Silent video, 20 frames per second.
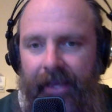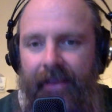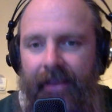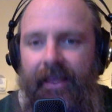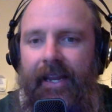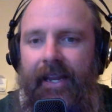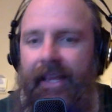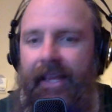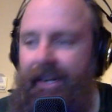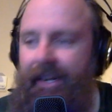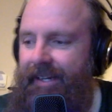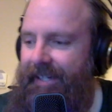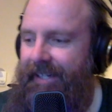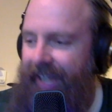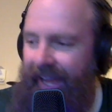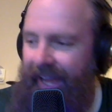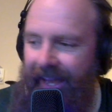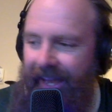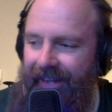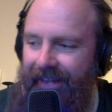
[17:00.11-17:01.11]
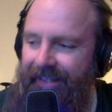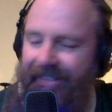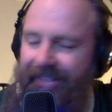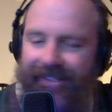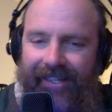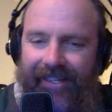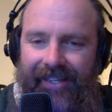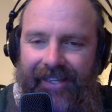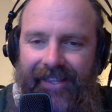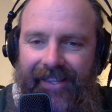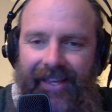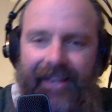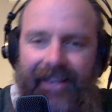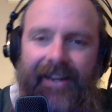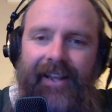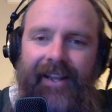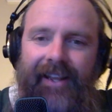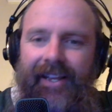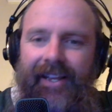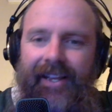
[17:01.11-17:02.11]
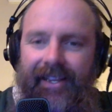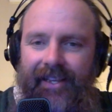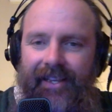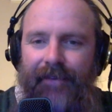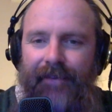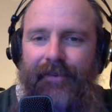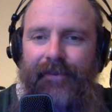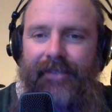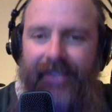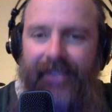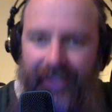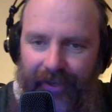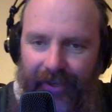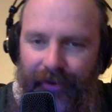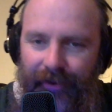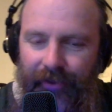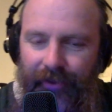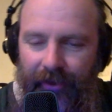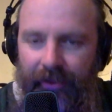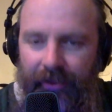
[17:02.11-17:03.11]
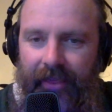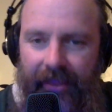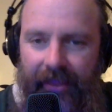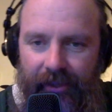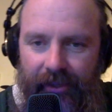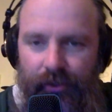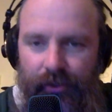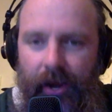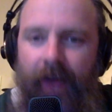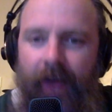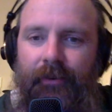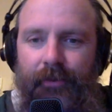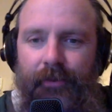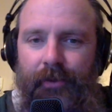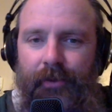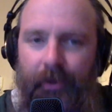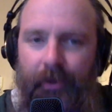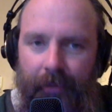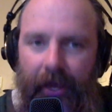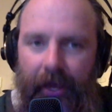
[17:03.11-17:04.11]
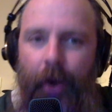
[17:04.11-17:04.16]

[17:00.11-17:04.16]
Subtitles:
They didn't check to see that it was, you know, the draft was going to be